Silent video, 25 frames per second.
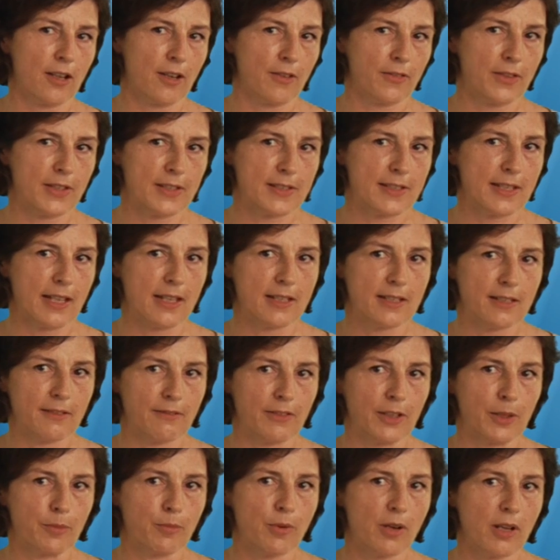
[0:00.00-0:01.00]
of the
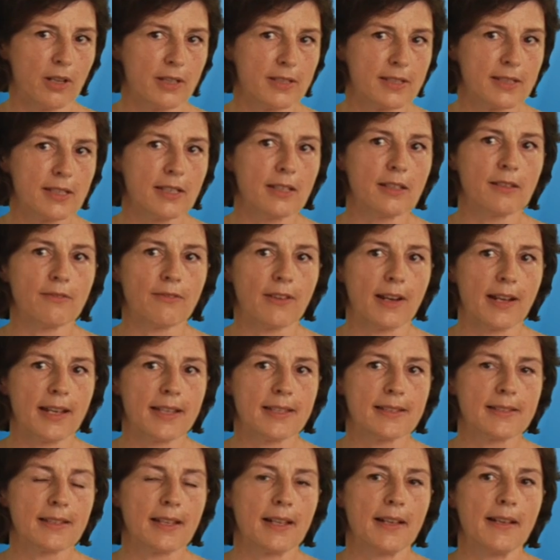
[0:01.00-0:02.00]
scientific policy
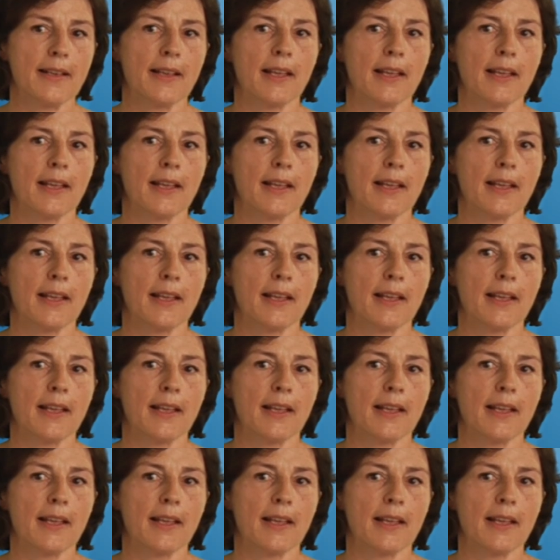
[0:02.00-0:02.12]
advice.